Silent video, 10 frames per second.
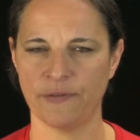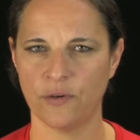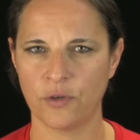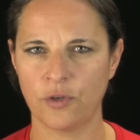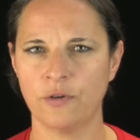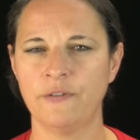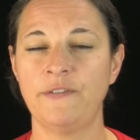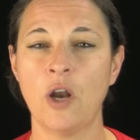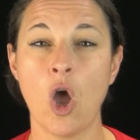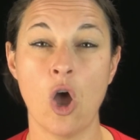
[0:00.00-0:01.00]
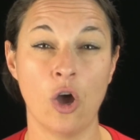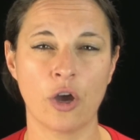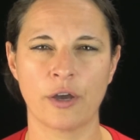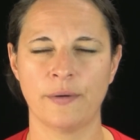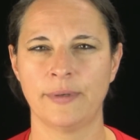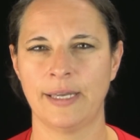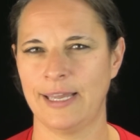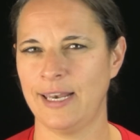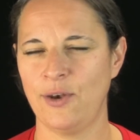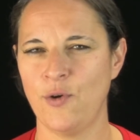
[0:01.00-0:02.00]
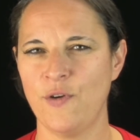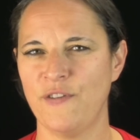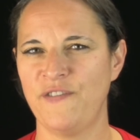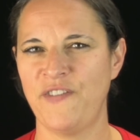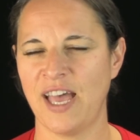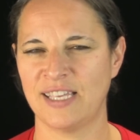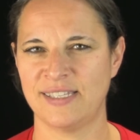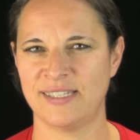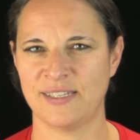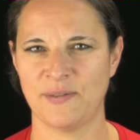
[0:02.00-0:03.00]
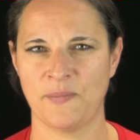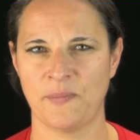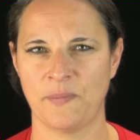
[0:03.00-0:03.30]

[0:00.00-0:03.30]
for your fleur. Le vase.